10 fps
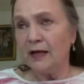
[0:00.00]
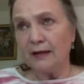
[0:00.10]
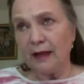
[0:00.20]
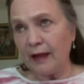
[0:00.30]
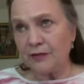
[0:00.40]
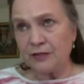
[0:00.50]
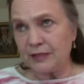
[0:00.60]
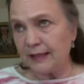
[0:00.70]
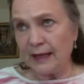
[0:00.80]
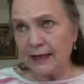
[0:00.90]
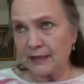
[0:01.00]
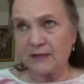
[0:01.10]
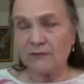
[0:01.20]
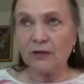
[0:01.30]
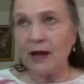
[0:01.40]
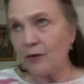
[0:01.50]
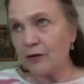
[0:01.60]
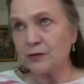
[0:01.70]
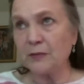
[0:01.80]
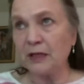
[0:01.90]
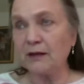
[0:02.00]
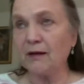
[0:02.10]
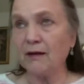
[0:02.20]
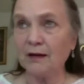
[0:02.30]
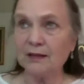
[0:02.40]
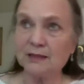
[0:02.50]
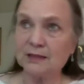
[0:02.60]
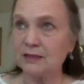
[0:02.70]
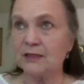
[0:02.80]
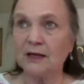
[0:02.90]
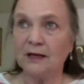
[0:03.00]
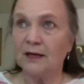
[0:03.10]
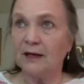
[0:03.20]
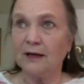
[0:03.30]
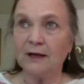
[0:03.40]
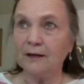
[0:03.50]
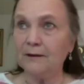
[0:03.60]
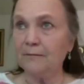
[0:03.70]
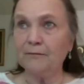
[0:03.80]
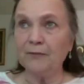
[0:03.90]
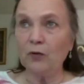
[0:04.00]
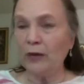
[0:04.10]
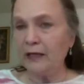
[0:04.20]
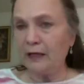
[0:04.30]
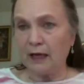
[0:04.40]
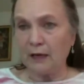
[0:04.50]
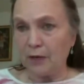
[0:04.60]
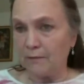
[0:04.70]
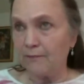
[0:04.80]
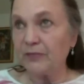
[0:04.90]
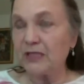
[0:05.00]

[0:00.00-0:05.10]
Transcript: they had to delay it several hours because a wind came up.